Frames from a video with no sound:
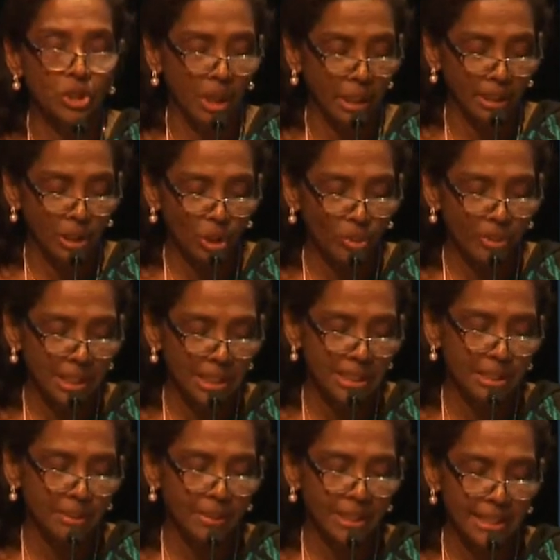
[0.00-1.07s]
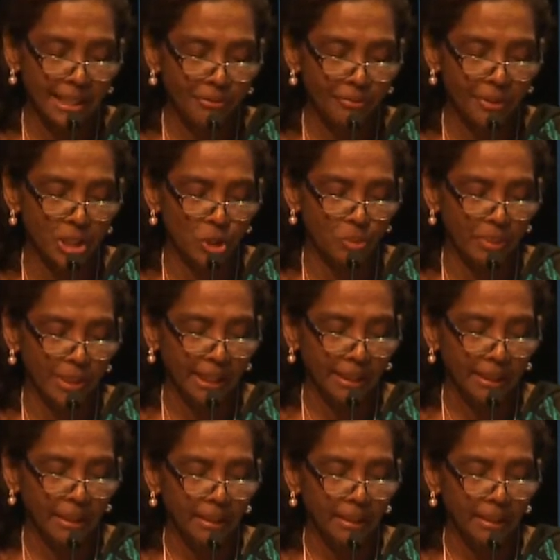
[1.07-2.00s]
on humanism and self-respect,